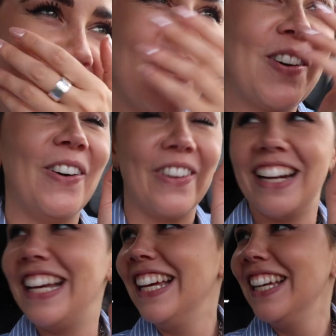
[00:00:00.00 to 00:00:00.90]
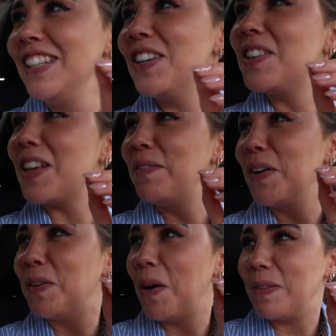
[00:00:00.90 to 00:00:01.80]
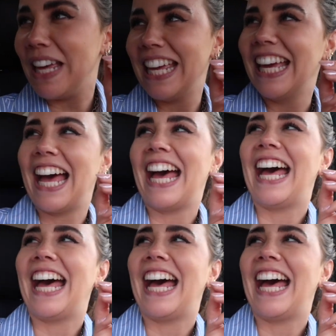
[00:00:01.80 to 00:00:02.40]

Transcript: Macquarie. You said Macquarie.